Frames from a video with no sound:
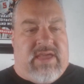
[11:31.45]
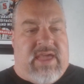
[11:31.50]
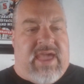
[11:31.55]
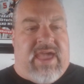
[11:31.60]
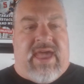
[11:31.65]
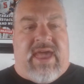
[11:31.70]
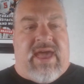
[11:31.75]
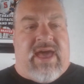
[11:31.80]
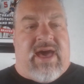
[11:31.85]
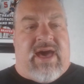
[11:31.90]

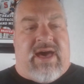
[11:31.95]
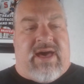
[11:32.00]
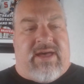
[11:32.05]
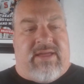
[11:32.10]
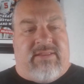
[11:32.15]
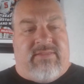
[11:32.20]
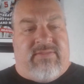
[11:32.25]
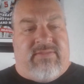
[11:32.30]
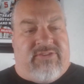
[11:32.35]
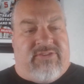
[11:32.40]

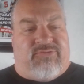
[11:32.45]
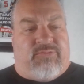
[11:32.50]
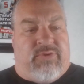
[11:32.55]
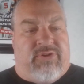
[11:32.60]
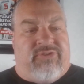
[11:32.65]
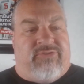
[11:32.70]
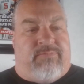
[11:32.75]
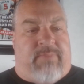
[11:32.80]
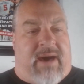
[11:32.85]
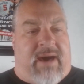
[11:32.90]
and this
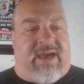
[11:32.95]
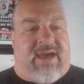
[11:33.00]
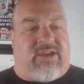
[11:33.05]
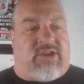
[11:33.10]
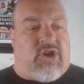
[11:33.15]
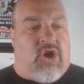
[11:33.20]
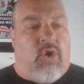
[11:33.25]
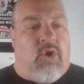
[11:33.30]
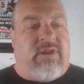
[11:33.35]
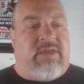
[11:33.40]
was by
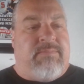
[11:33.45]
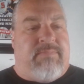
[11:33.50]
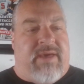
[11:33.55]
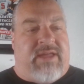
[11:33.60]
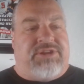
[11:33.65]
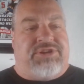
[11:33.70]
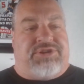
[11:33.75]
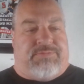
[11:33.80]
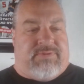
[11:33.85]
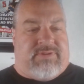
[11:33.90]
Cody
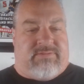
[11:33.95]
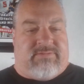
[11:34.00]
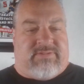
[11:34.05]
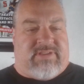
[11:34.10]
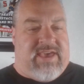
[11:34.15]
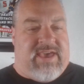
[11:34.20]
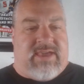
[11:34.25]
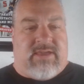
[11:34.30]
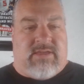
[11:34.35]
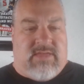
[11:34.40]
Benjamin,
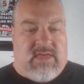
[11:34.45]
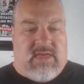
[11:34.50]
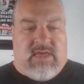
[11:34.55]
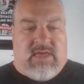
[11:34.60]
okay?